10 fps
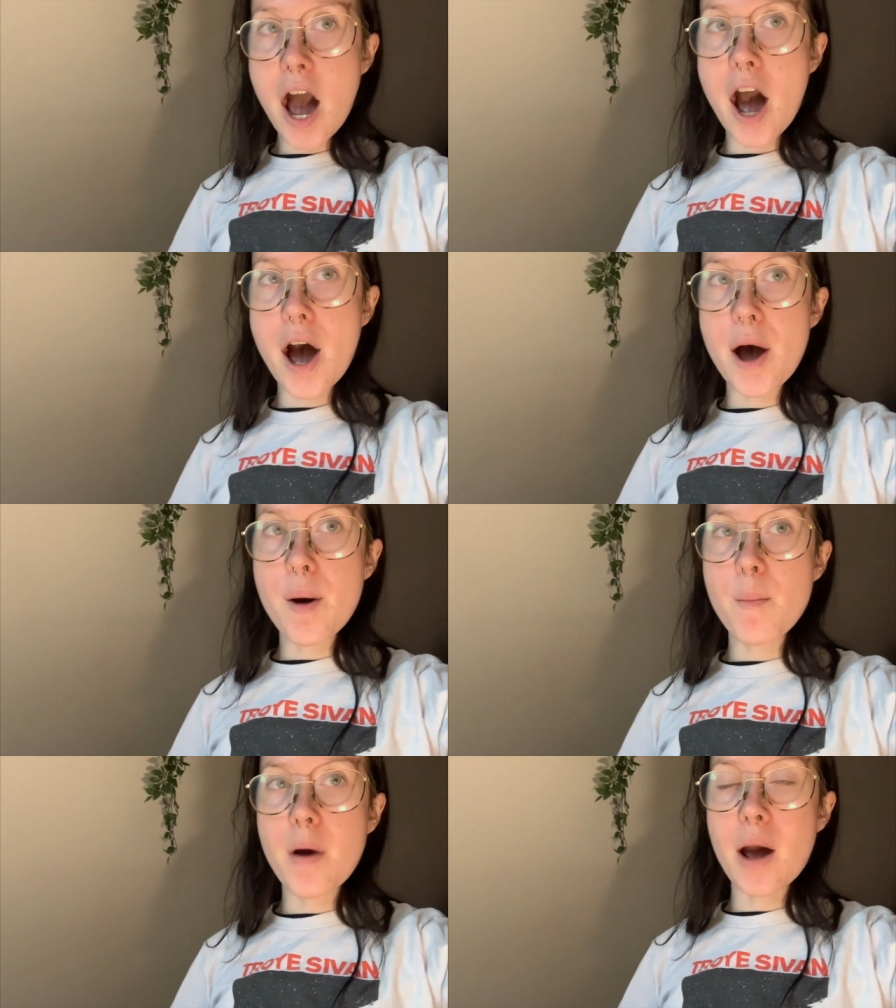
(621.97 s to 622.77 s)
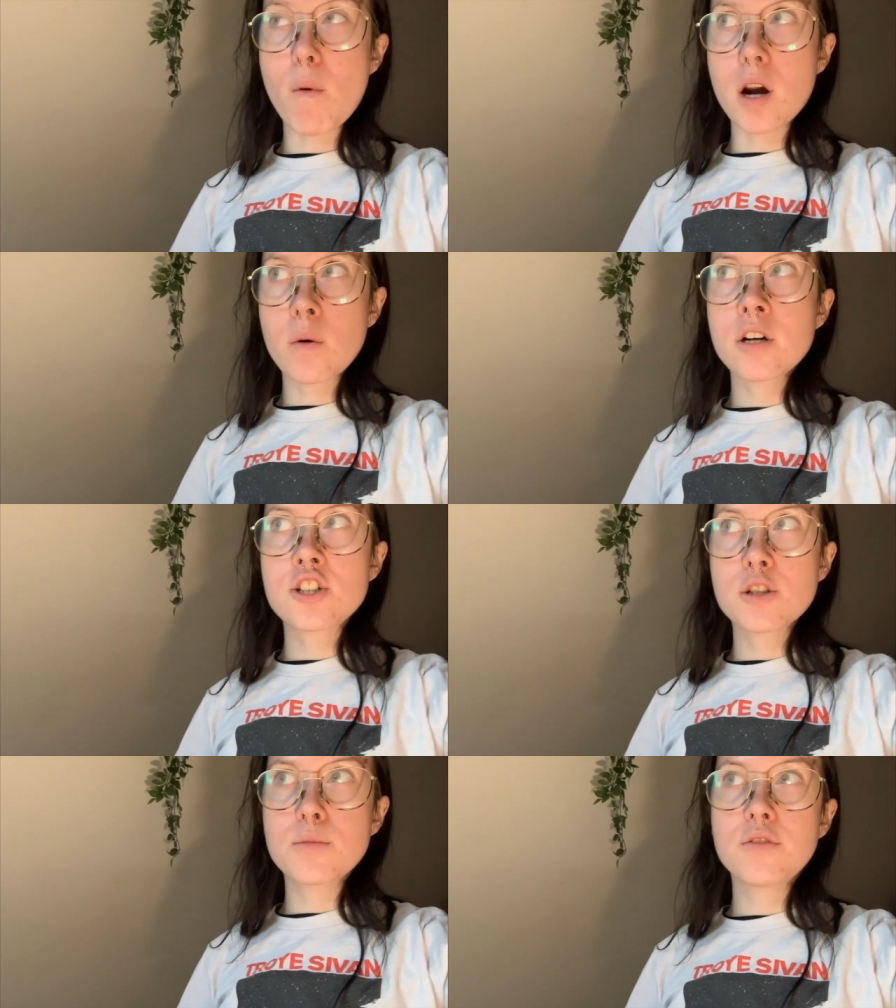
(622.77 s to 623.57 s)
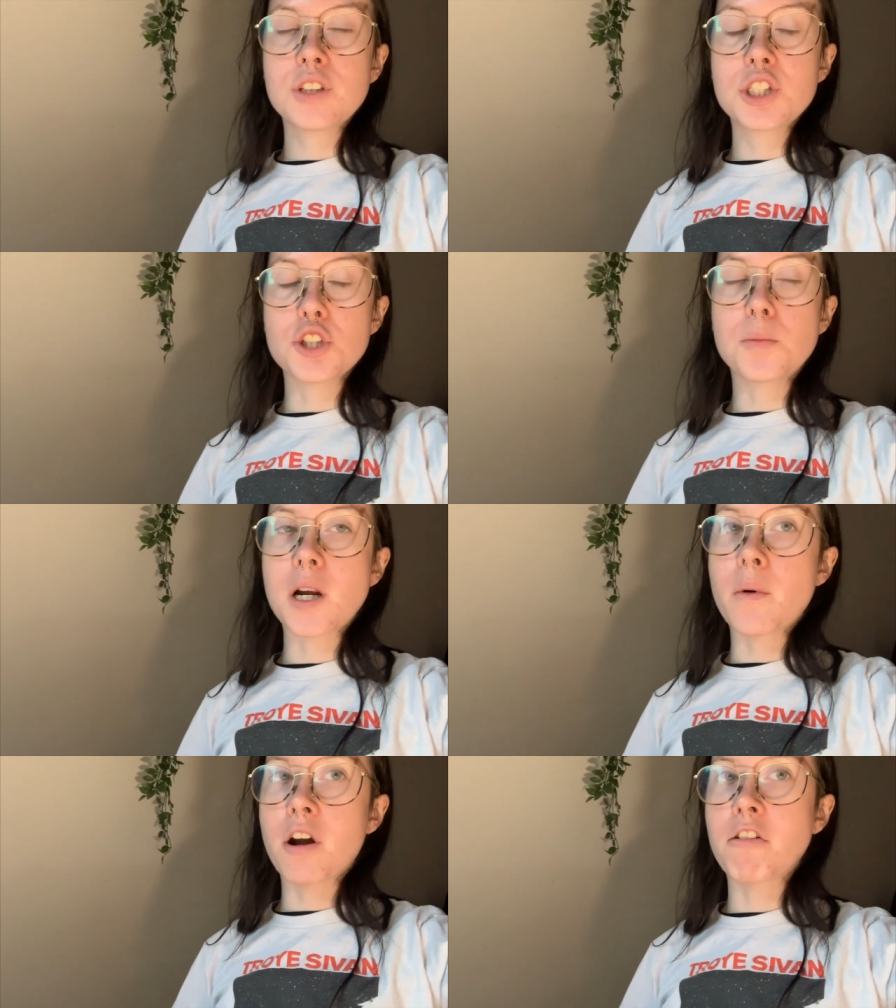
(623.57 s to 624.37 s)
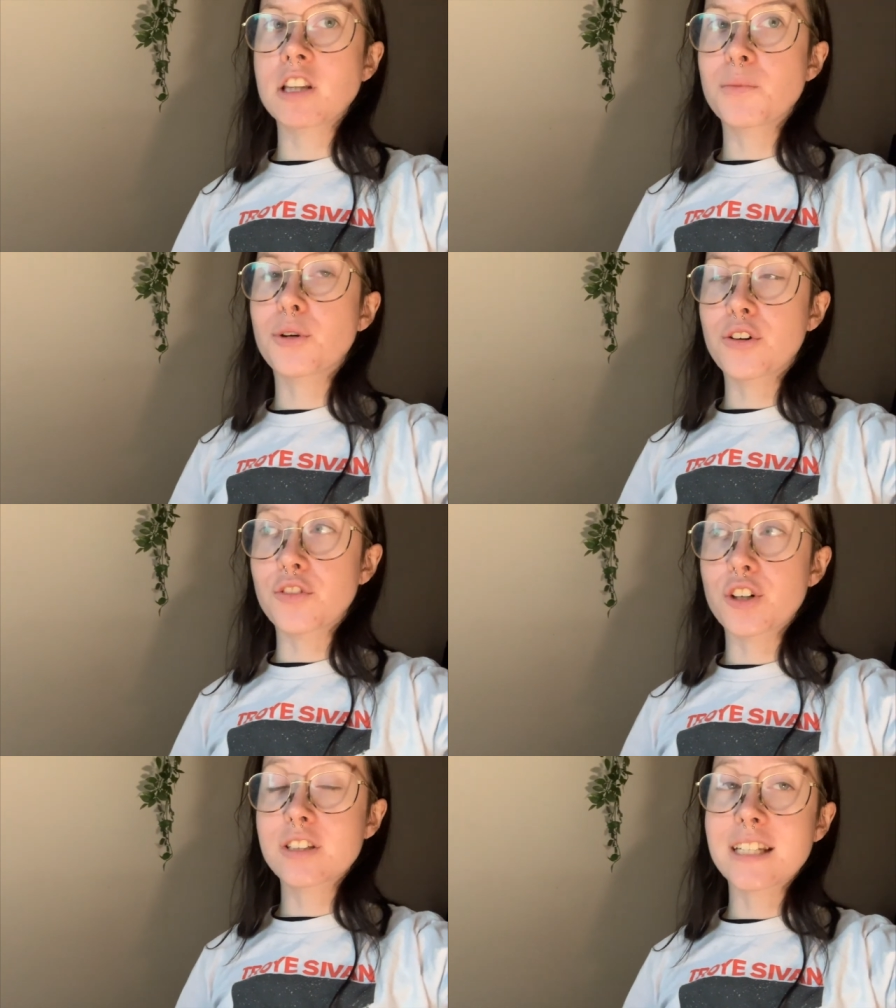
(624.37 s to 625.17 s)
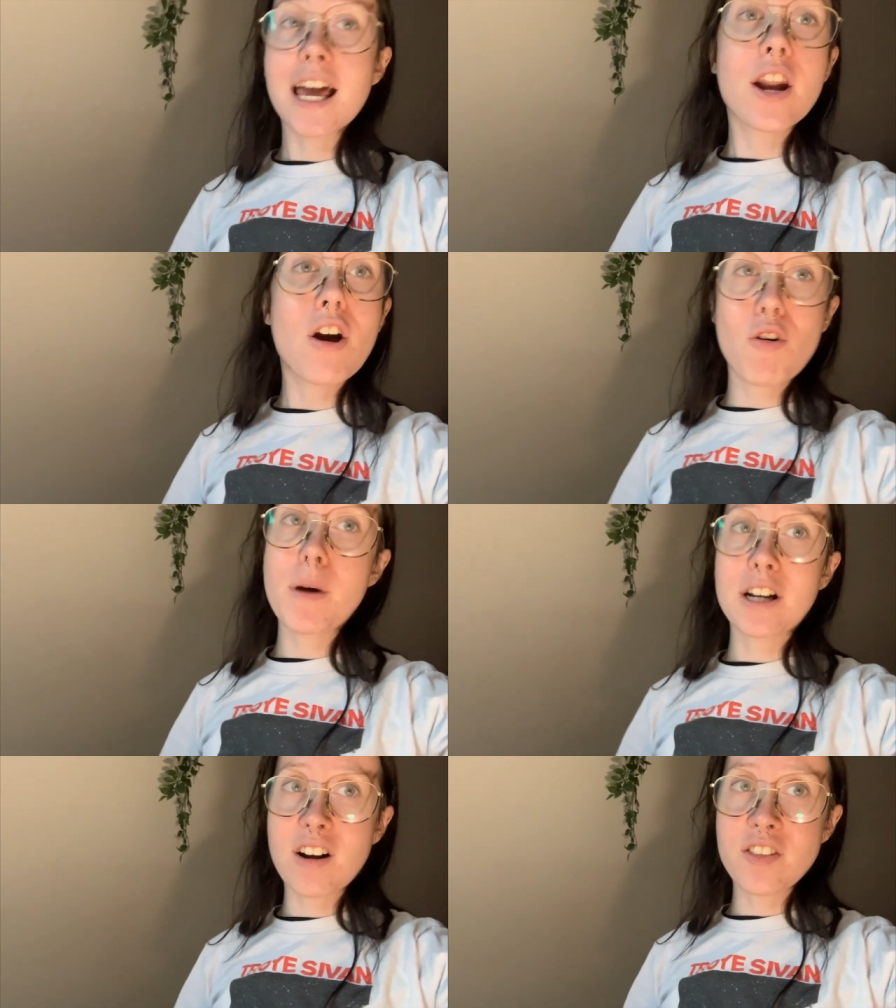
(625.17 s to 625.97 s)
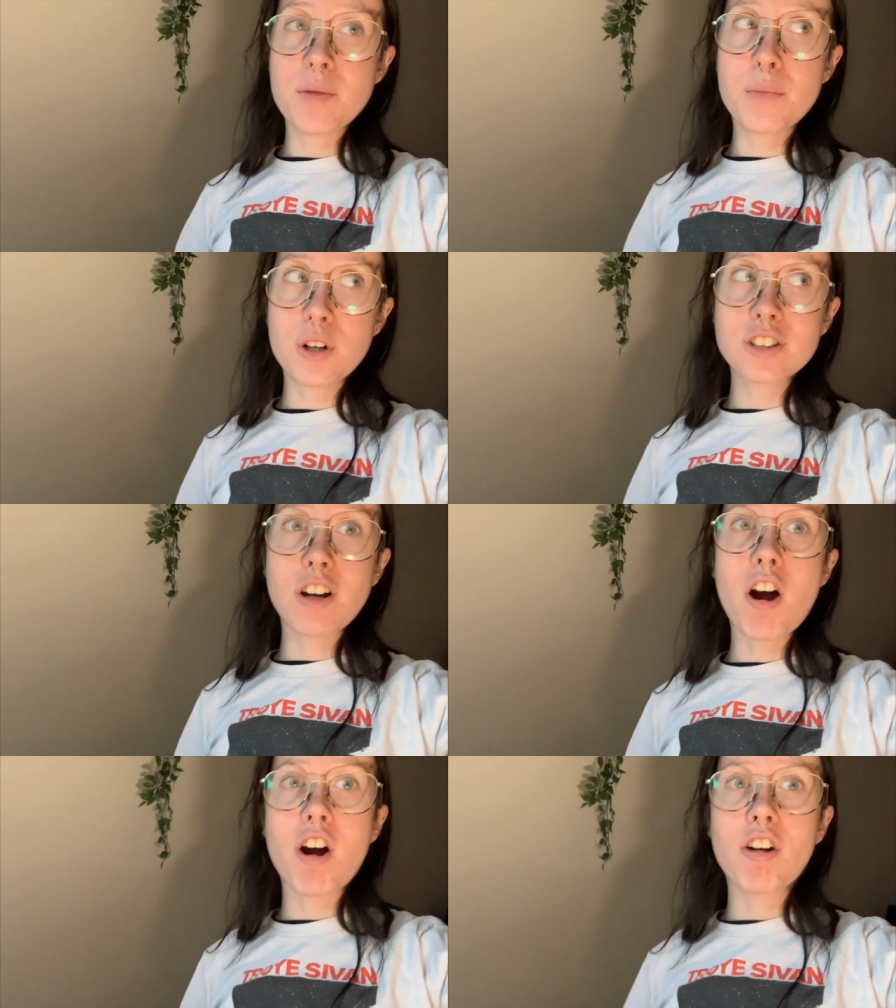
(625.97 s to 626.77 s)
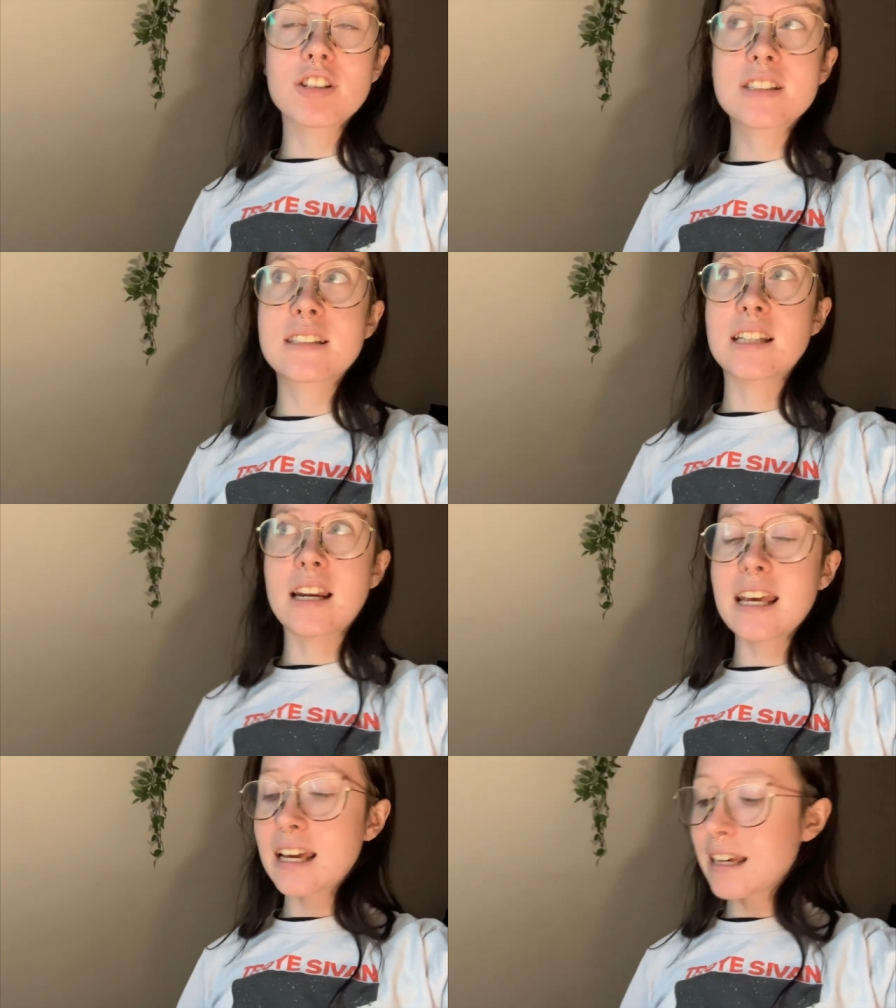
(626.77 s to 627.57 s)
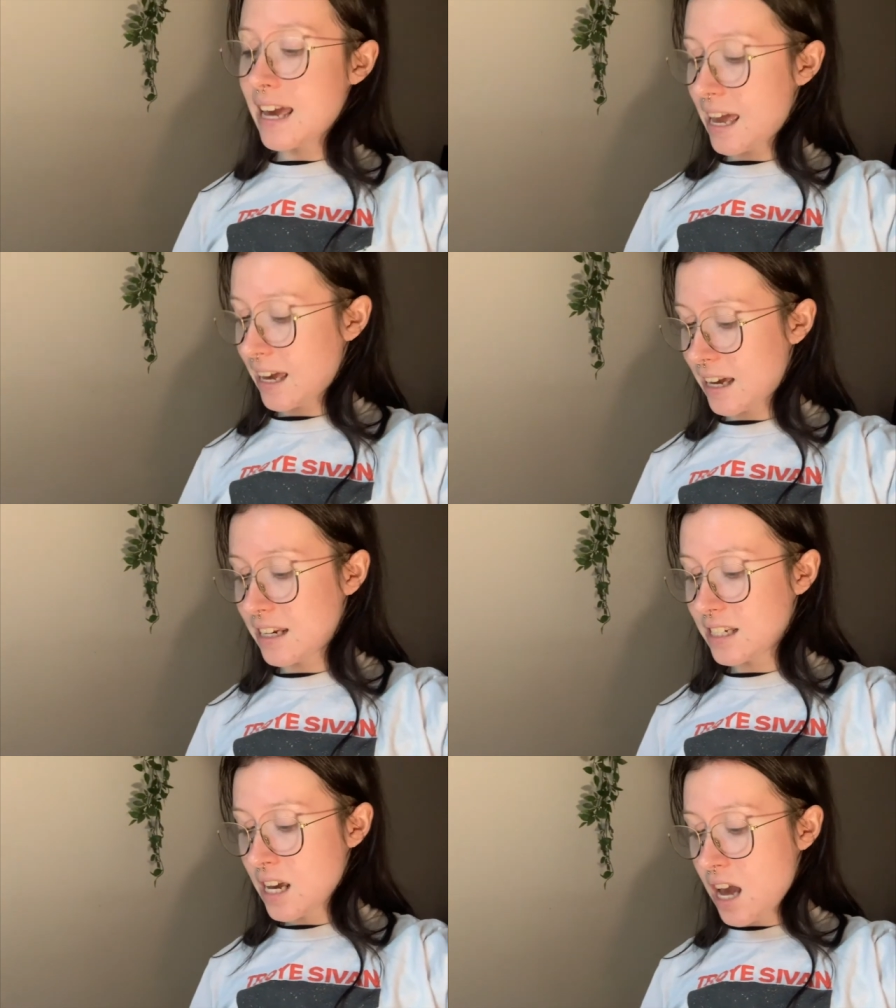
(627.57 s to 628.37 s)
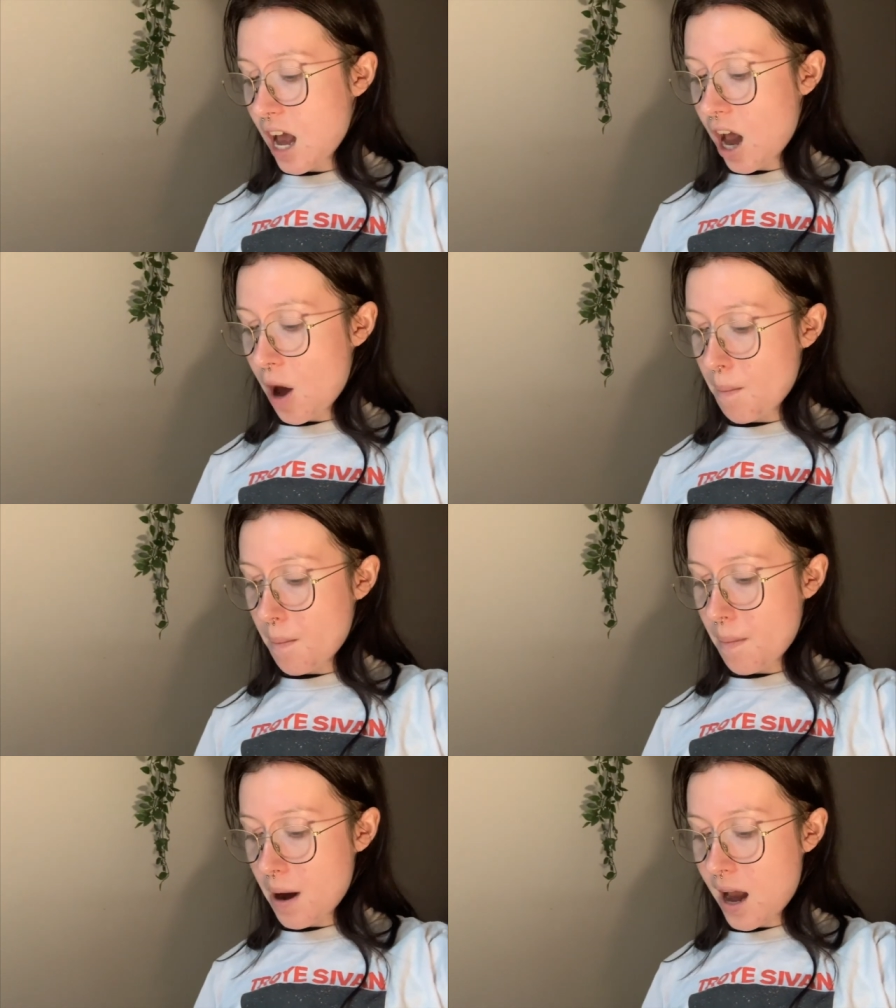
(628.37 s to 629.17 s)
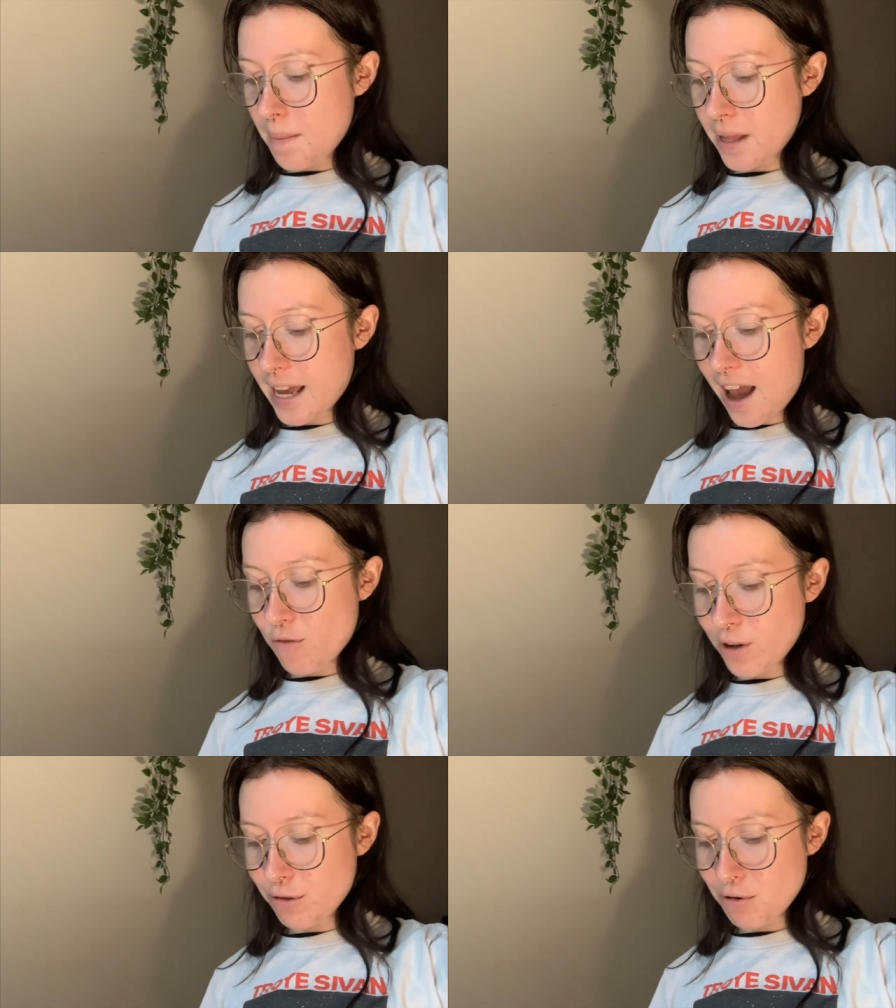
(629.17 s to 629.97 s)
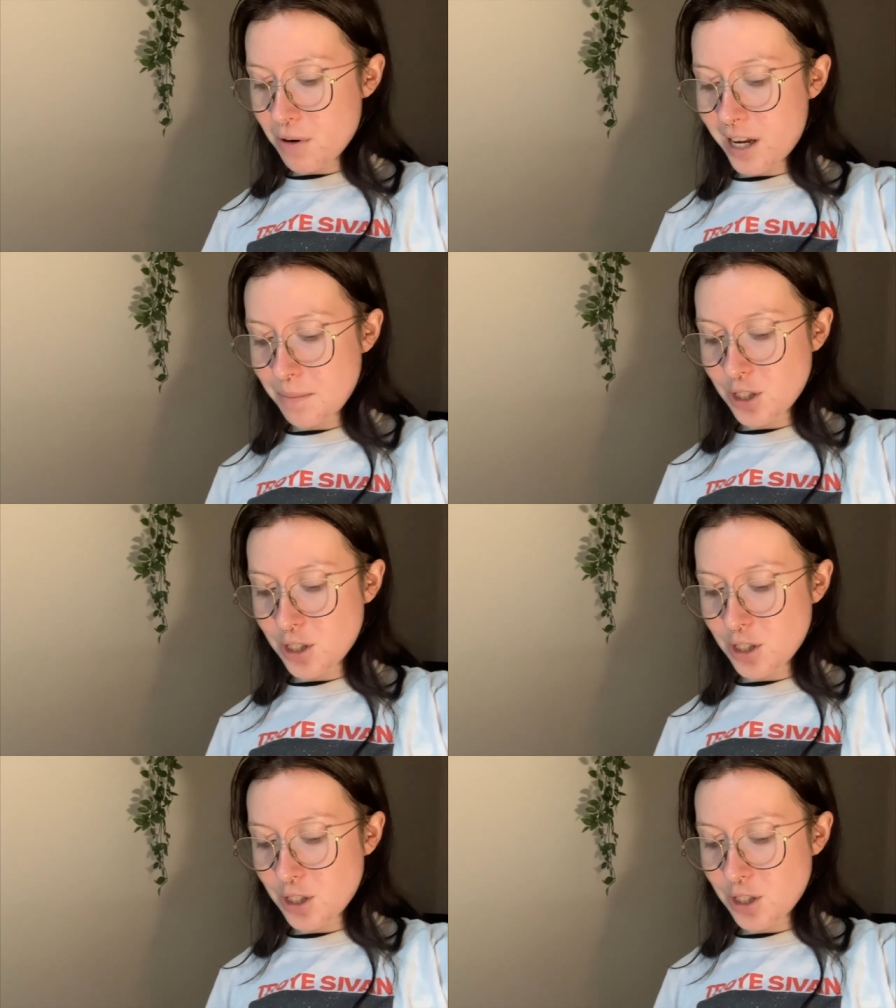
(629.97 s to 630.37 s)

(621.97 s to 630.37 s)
I want to watch the movie too, but I wanted to read the book first, and oh my god, the books are stunning. And I'm like halfway through and